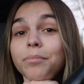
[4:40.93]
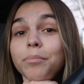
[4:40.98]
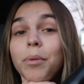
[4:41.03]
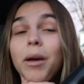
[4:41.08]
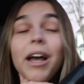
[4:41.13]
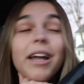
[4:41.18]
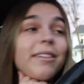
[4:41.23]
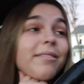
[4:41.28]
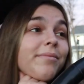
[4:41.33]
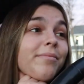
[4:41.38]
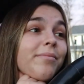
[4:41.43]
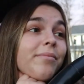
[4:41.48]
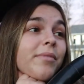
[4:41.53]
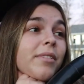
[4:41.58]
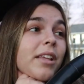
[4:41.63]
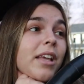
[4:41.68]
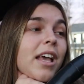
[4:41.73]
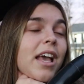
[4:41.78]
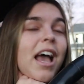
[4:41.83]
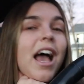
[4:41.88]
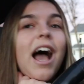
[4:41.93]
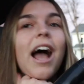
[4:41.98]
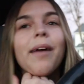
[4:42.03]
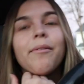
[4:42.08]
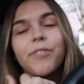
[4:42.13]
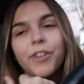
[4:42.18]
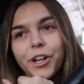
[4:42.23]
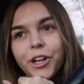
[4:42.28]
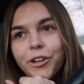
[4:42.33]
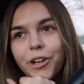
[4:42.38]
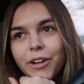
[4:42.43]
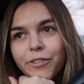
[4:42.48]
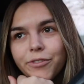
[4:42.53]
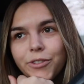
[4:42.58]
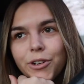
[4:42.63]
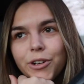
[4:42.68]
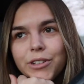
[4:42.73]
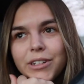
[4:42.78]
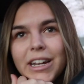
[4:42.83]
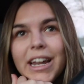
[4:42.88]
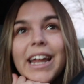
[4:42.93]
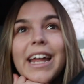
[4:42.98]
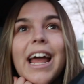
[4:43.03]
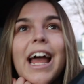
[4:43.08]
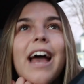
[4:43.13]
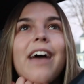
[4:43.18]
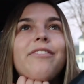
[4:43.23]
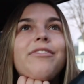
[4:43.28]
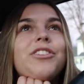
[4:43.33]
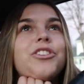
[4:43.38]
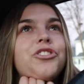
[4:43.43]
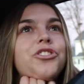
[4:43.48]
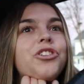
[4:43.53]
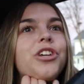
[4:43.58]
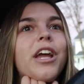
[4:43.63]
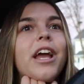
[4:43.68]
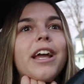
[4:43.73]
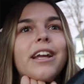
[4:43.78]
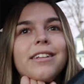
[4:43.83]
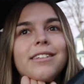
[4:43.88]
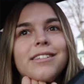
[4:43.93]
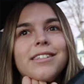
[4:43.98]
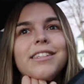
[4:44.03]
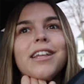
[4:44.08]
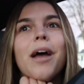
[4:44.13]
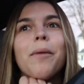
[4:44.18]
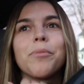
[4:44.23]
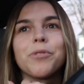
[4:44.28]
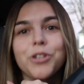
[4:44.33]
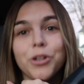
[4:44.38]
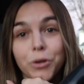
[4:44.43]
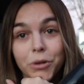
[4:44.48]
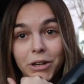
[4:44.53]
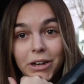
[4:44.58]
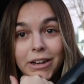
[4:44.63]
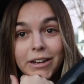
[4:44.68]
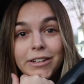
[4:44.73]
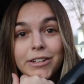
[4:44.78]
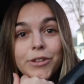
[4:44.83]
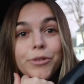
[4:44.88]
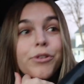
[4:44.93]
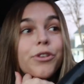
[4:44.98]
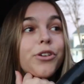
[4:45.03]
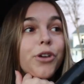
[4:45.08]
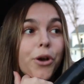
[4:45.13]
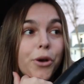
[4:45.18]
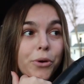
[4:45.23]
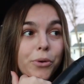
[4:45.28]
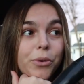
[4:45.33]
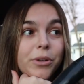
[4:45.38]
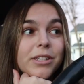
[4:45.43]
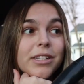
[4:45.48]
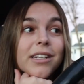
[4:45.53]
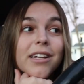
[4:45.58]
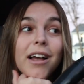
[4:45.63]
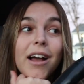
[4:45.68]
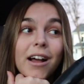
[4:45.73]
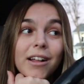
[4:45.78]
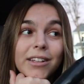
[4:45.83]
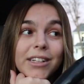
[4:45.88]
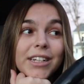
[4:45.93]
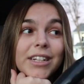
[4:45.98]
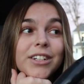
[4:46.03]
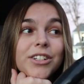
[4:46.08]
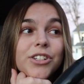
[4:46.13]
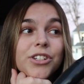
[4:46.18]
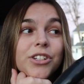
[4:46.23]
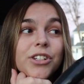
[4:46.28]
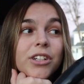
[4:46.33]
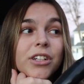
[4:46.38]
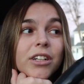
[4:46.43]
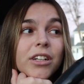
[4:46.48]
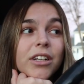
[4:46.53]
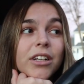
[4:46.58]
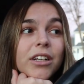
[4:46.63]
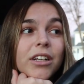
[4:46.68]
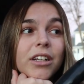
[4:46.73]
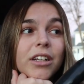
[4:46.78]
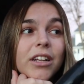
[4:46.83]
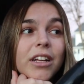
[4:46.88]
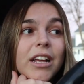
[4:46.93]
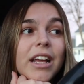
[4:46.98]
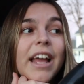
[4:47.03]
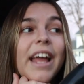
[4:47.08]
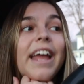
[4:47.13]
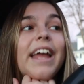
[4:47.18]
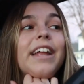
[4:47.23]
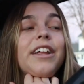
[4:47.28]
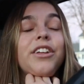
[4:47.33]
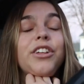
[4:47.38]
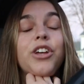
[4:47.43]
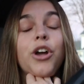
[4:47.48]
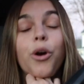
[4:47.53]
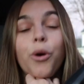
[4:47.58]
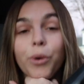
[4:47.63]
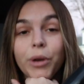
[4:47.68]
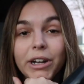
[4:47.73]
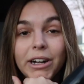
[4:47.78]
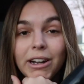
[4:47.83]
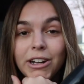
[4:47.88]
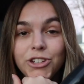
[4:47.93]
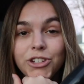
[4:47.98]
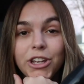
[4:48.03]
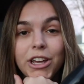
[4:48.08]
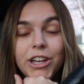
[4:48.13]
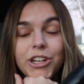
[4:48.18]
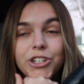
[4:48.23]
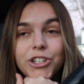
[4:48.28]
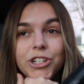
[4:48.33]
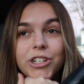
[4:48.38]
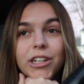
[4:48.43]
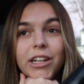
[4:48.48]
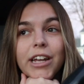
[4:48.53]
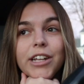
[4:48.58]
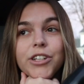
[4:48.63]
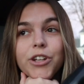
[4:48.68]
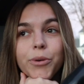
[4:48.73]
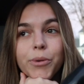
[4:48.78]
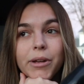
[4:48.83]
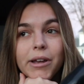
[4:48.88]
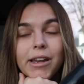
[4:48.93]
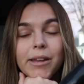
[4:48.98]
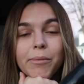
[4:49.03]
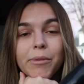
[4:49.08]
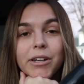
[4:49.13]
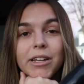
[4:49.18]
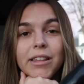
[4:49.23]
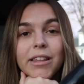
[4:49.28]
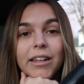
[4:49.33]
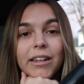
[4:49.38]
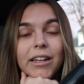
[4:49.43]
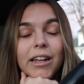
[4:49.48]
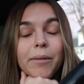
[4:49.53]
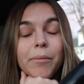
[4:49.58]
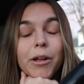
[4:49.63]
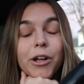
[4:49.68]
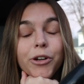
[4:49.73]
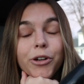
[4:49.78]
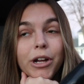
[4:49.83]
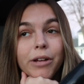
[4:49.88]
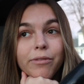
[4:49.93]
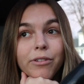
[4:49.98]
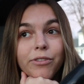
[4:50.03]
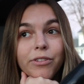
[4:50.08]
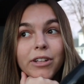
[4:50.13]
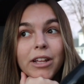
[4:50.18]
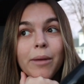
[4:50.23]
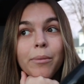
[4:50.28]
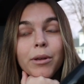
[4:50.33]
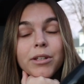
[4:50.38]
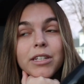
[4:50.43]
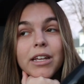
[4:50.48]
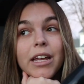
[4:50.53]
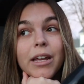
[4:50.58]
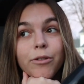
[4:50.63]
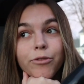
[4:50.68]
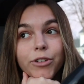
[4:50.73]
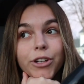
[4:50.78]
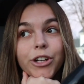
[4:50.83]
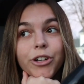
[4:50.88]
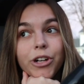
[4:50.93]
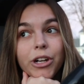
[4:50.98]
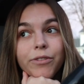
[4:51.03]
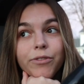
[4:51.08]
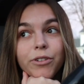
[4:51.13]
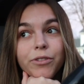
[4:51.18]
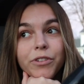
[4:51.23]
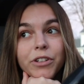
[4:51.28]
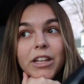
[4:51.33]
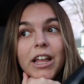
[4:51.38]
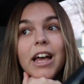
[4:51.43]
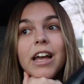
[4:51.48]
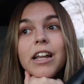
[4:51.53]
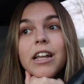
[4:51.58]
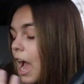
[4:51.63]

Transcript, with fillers: But I'm very grateful that I have the chance and the opportunity to go to college and go get an education. Like, I don't want anyone to think that I'm not grateful for that, because I am very grateful for that.